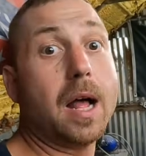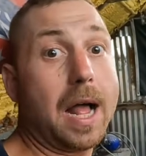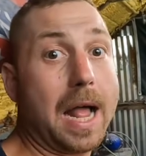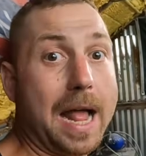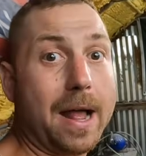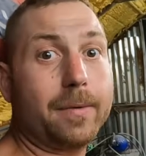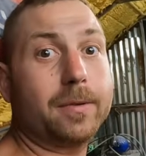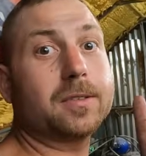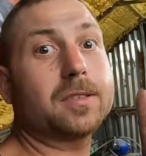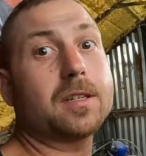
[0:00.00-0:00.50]

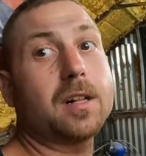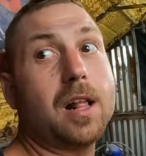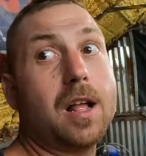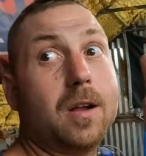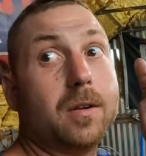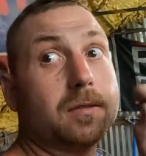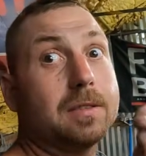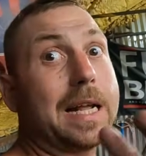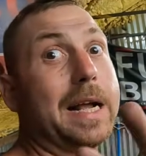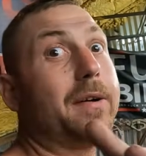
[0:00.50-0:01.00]
That was
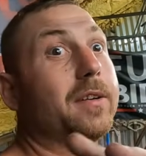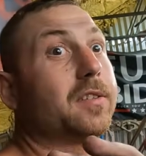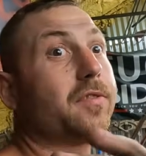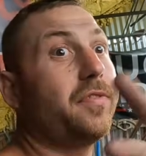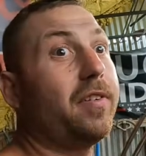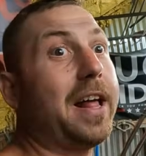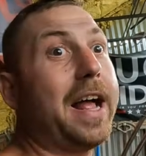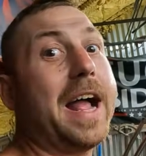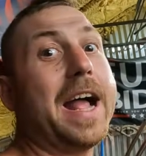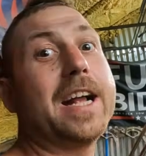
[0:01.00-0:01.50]
close. That was
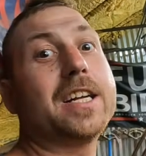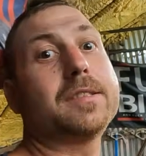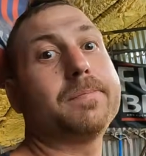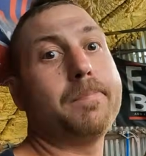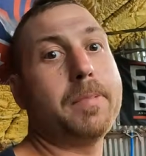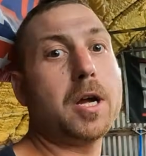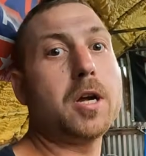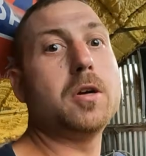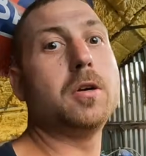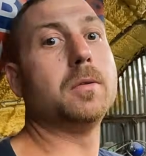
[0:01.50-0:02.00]
flash
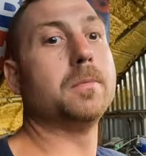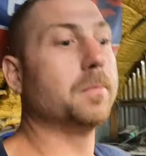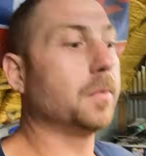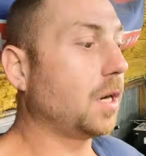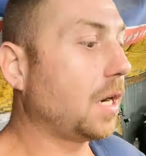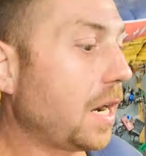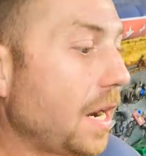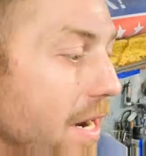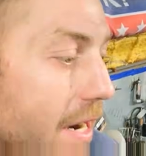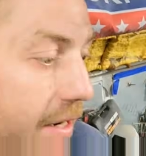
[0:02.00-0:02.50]
boom. All